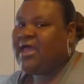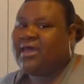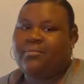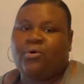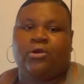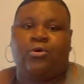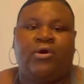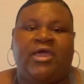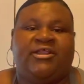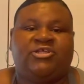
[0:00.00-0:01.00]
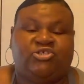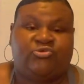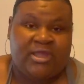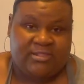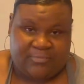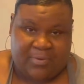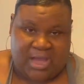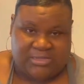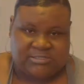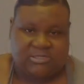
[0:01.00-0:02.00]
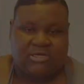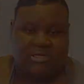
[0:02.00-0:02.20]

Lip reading: and I'm going to go ahead and drain the pasta.